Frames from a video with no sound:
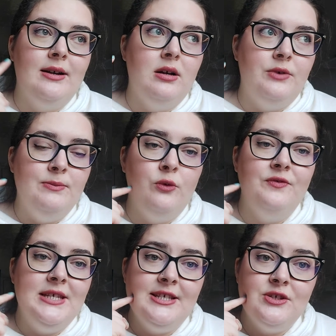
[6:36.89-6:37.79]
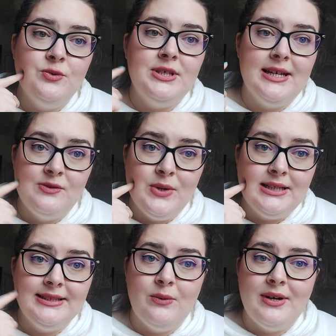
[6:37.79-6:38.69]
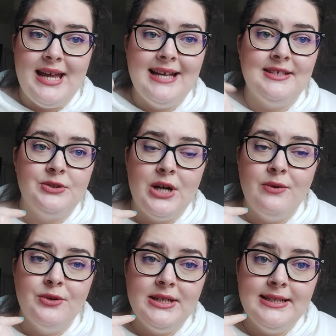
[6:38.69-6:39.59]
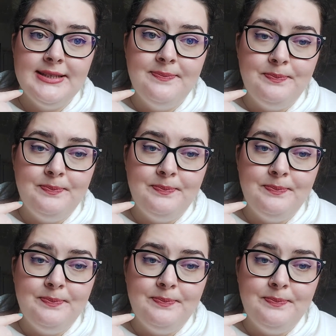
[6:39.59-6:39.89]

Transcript: remove this tooth as well, the one that has a crown on it.